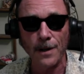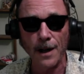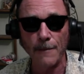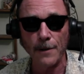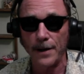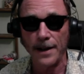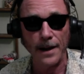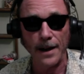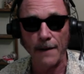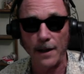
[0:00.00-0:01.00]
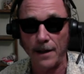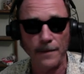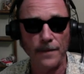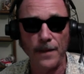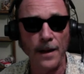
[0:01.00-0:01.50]
I'm going to get, and
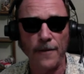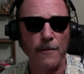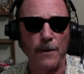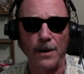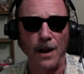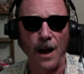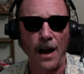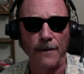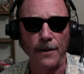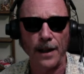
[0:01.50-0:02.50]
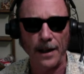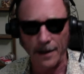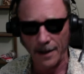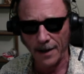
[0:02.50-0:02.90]
none of them are alive, okay?